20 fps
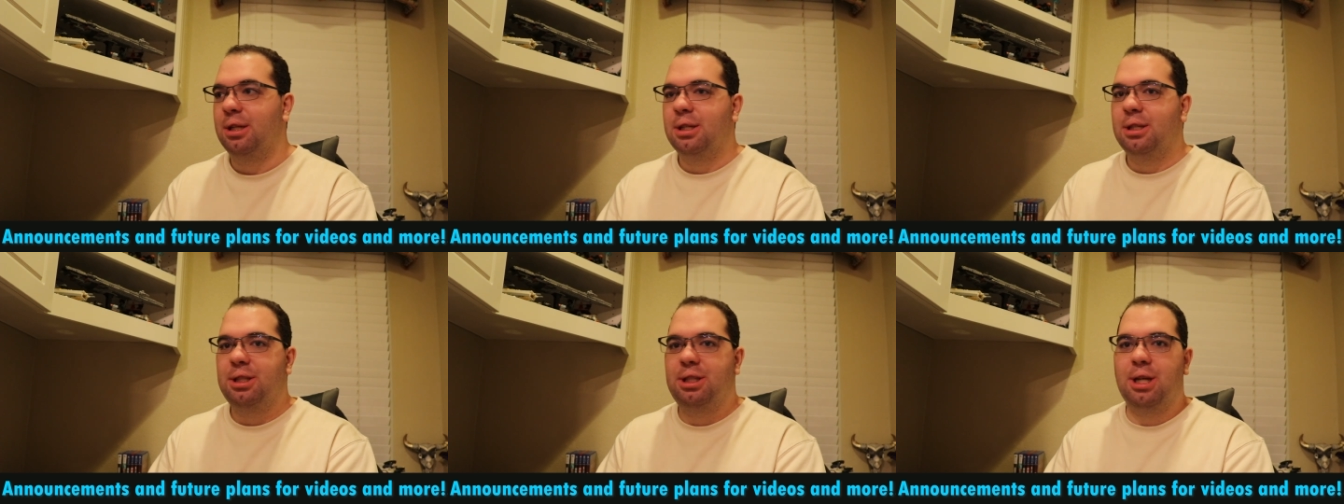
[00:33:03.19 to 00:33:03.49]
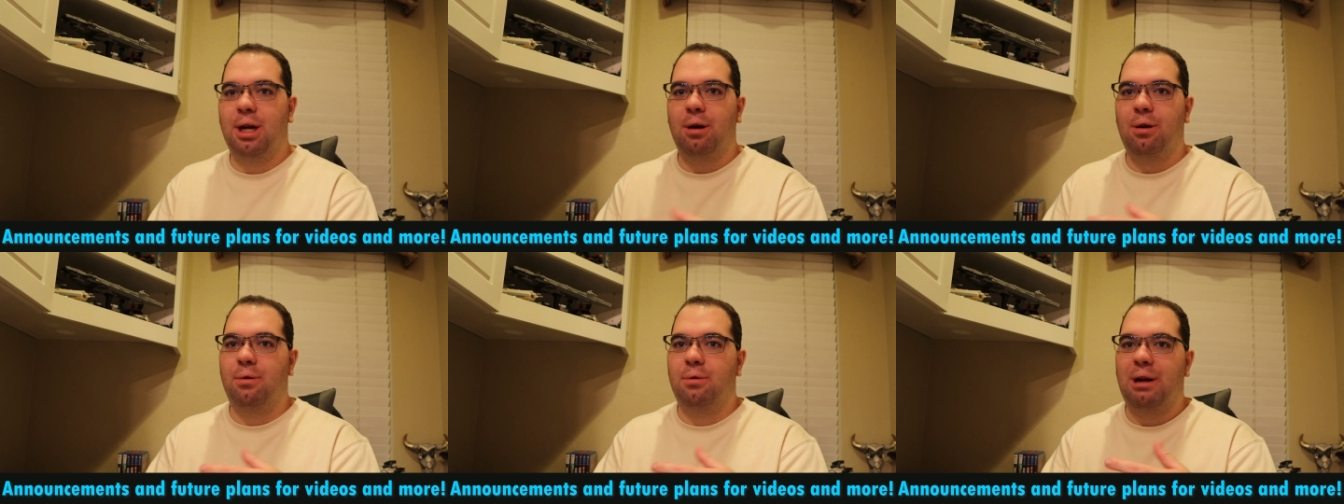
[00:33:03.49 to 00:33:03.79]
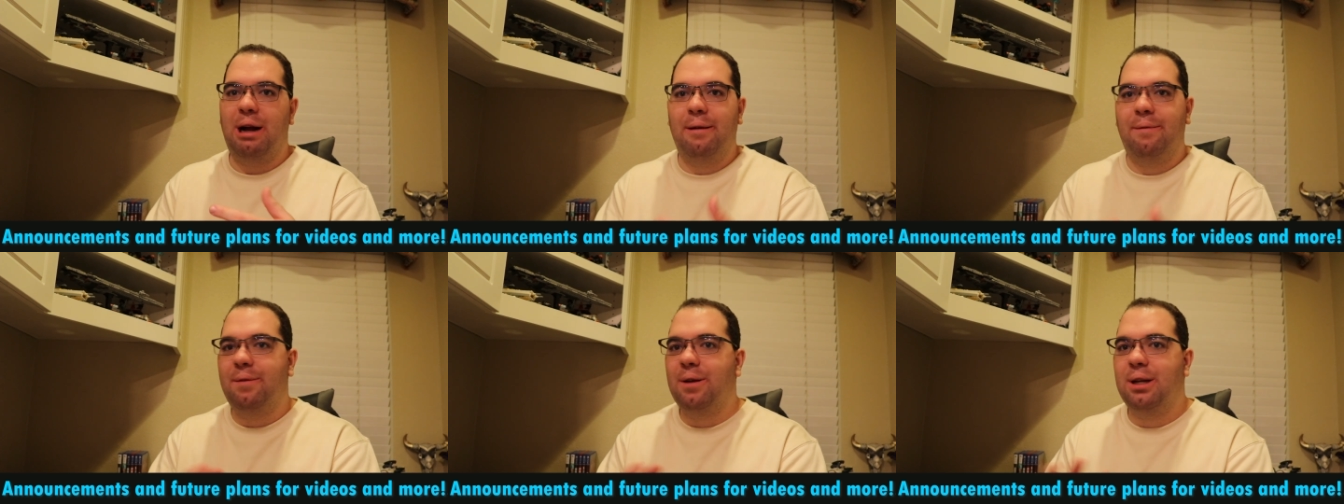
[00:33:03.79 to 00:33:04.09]
So
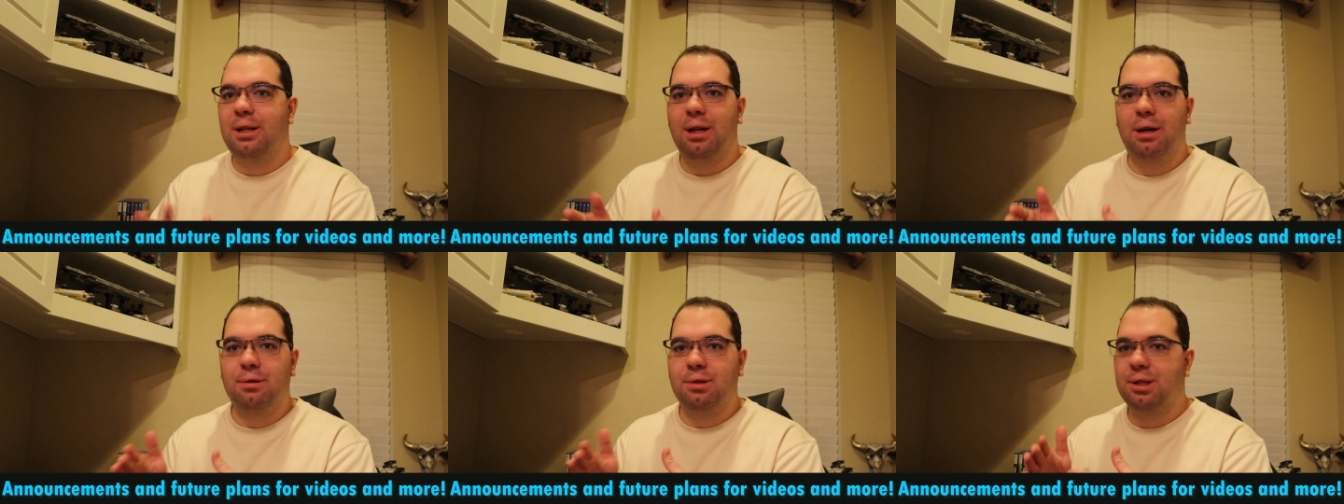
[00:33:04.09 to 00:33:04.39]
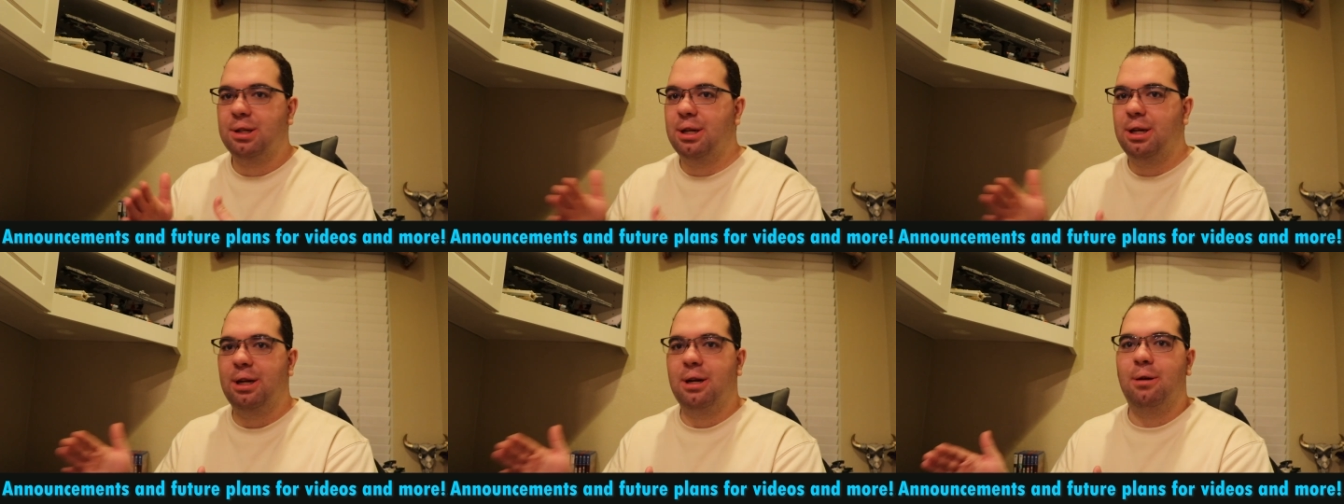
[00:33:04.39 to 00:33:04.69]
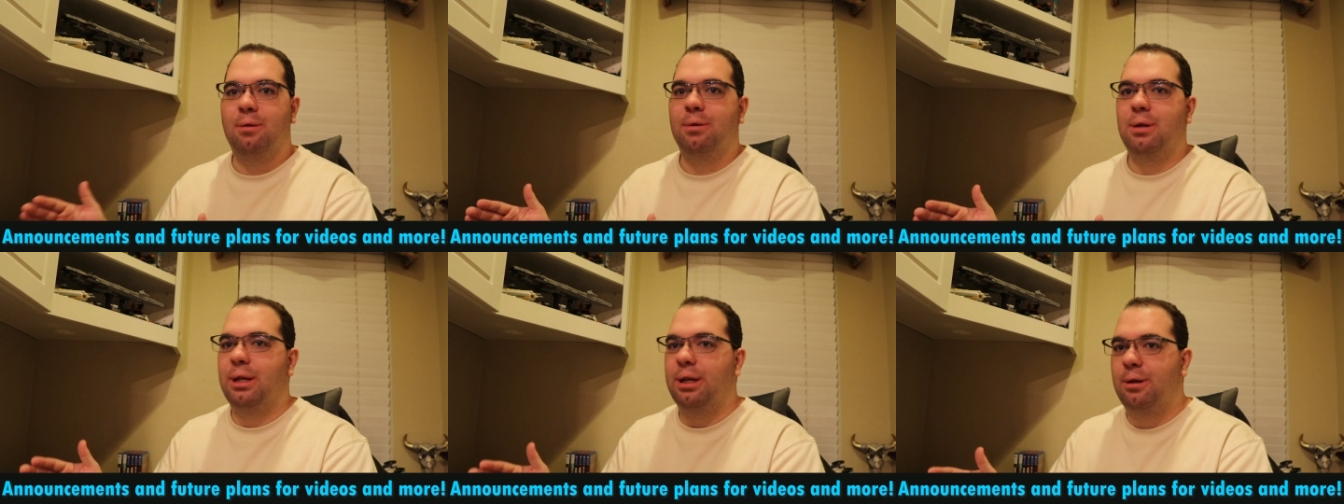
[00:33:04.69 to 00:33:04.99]
I feel like those are going to go
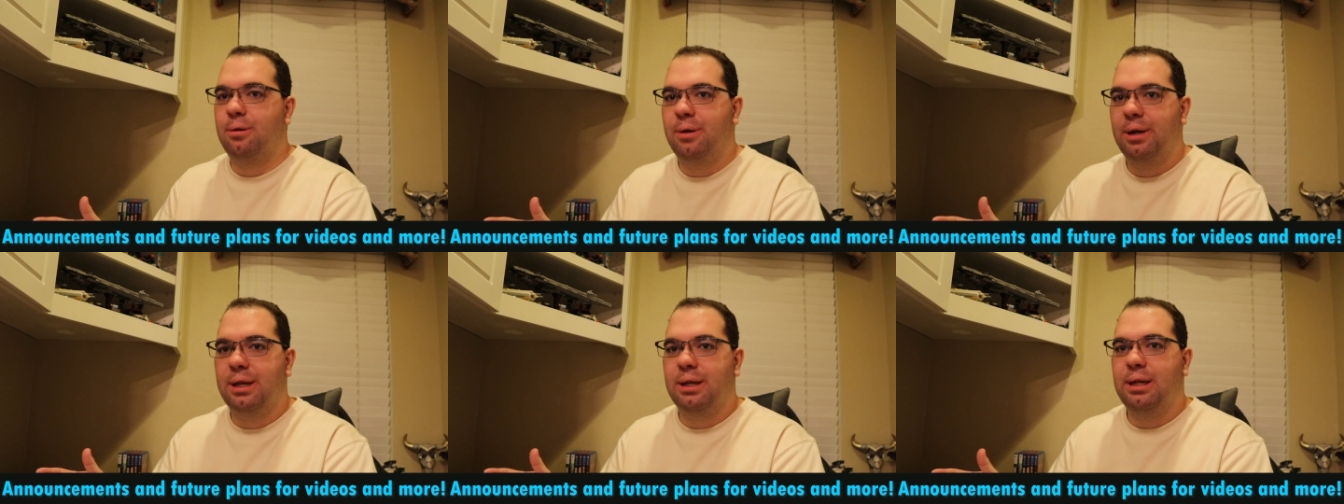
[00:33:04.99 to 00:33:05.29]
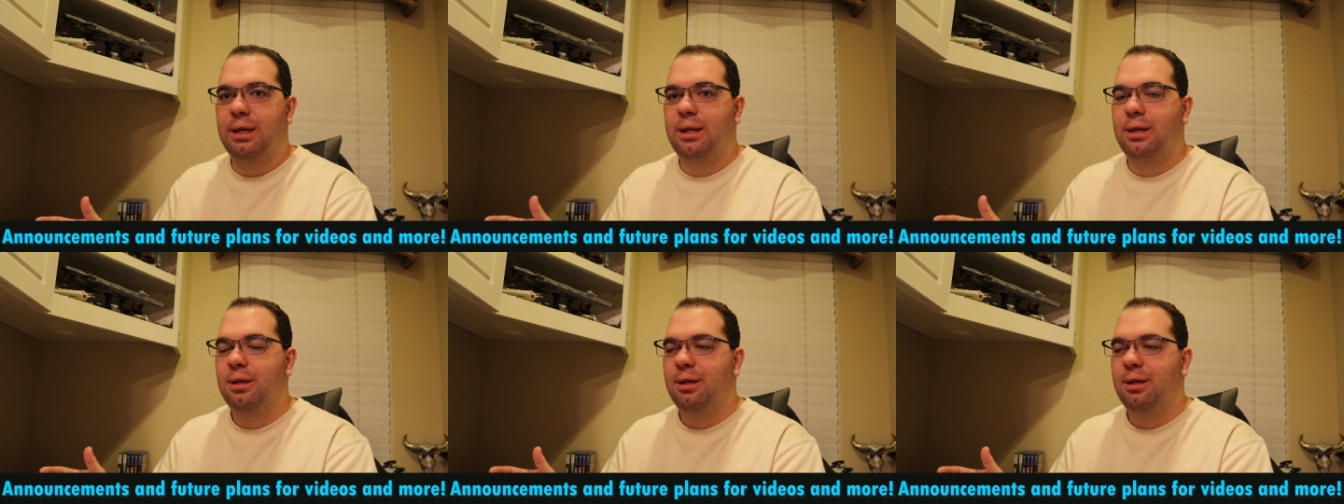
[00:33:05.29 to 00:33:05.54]
really quickly,